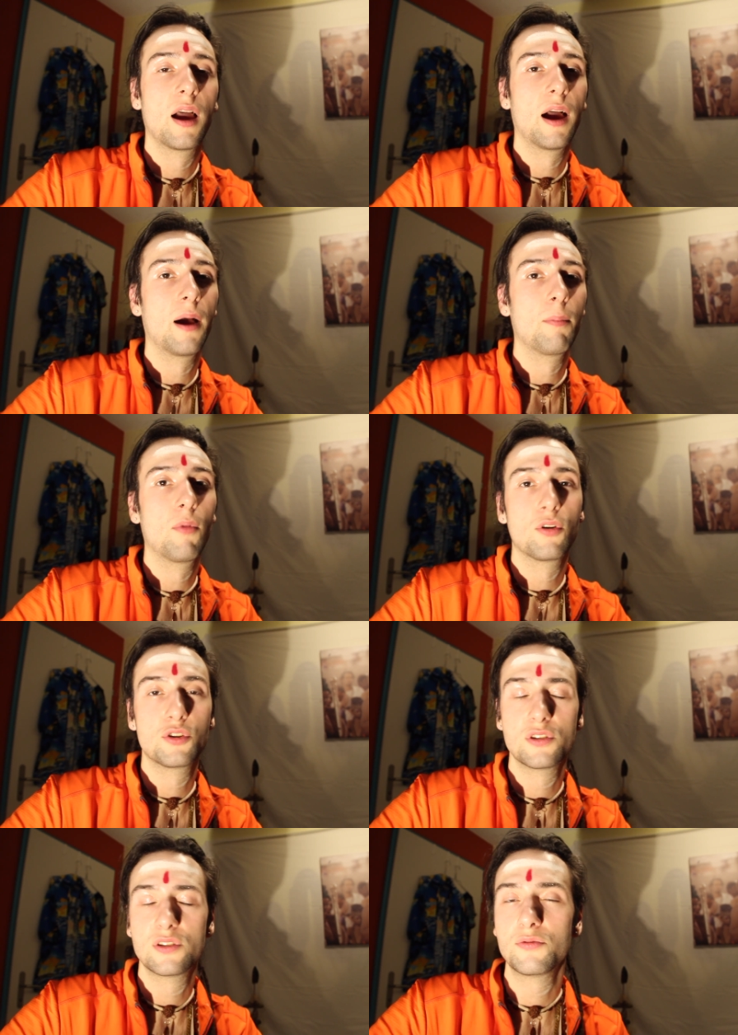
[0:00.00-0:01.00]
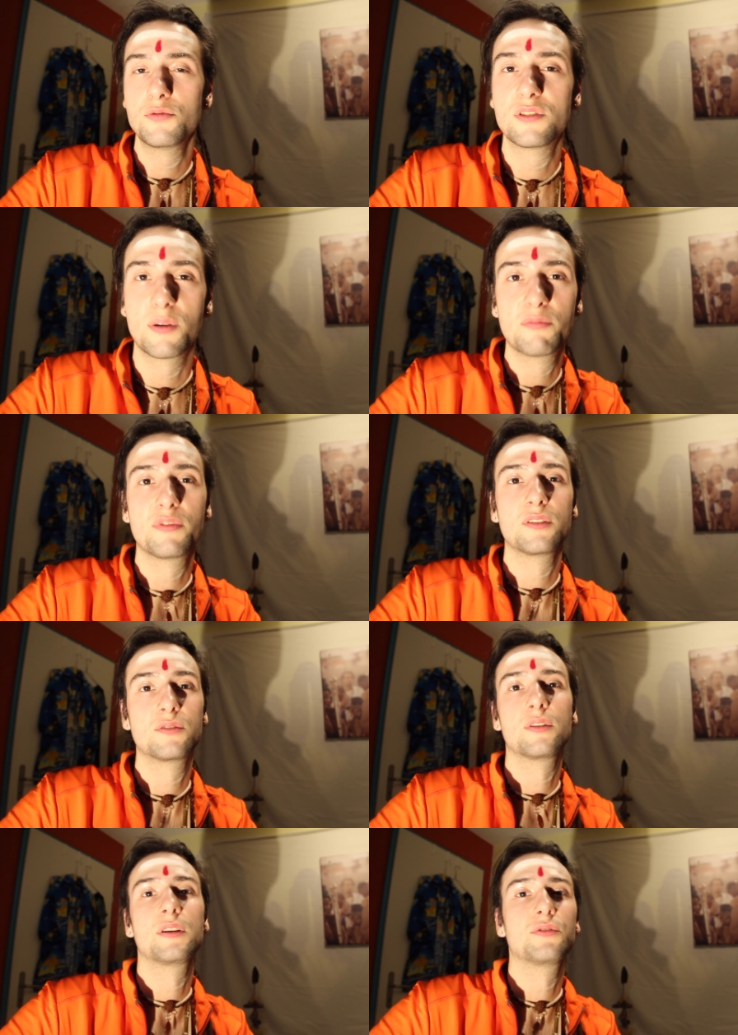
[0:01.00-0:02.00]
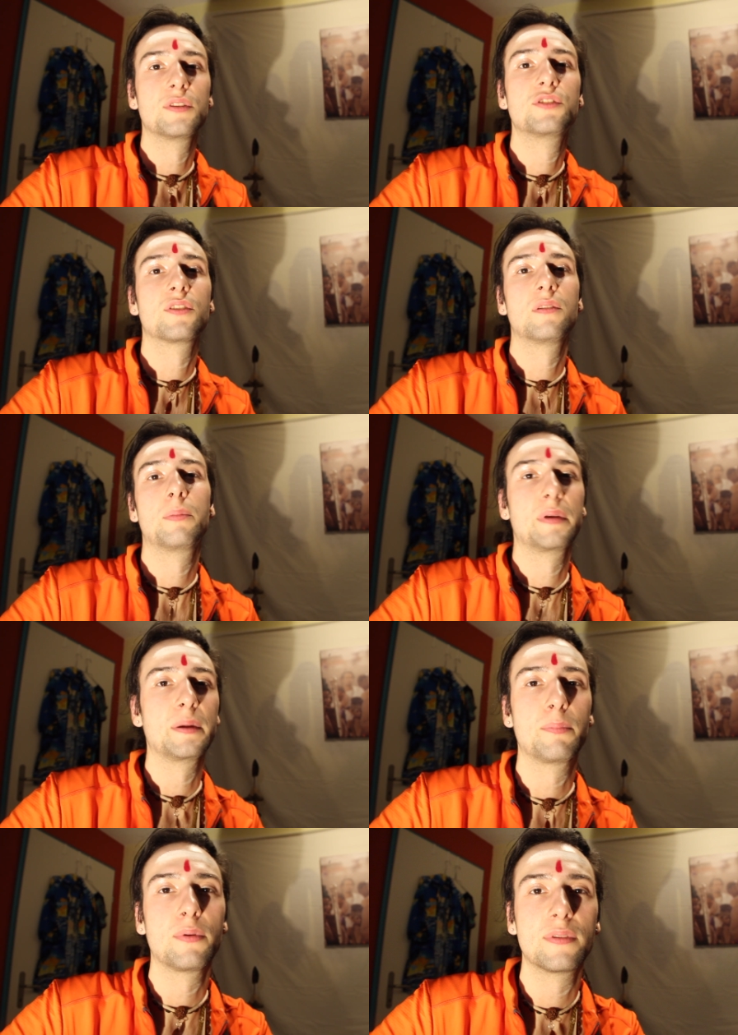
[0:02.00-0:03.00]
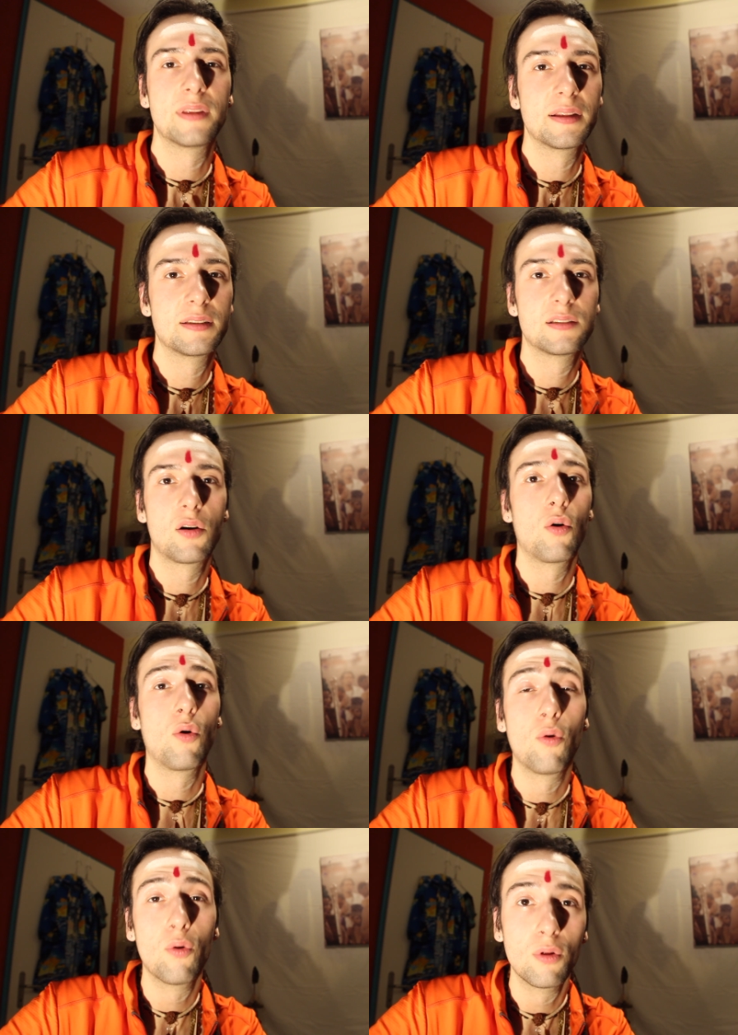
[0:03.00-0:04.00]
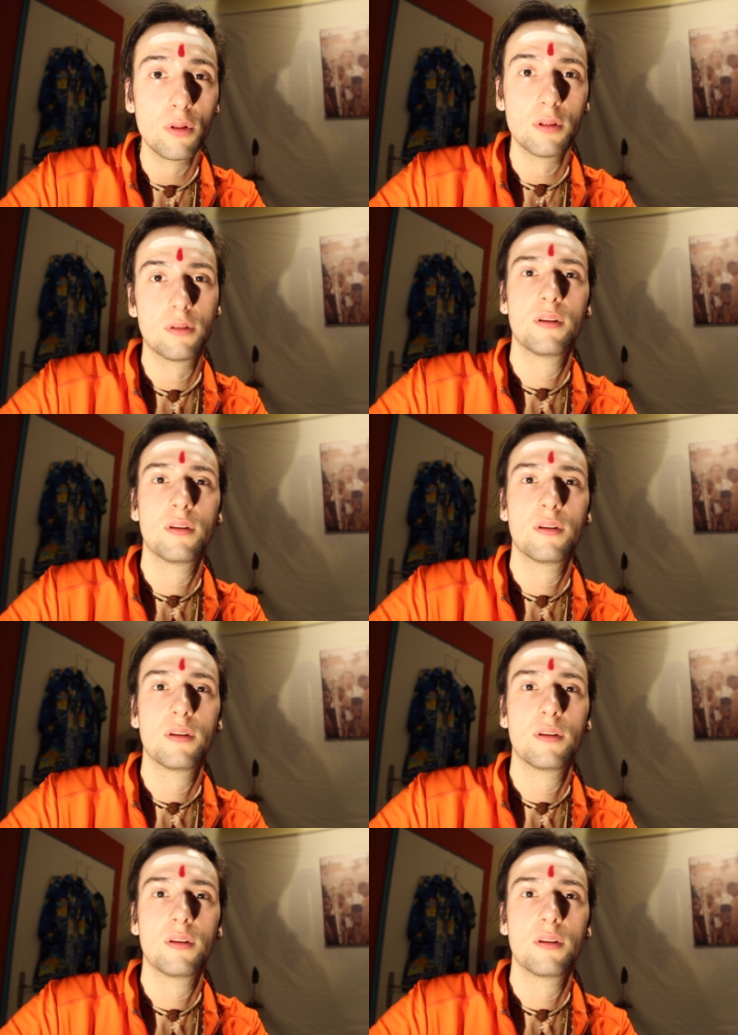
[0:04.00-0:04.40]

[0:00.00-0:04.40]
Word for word: um, or just do something to enrich other people that's all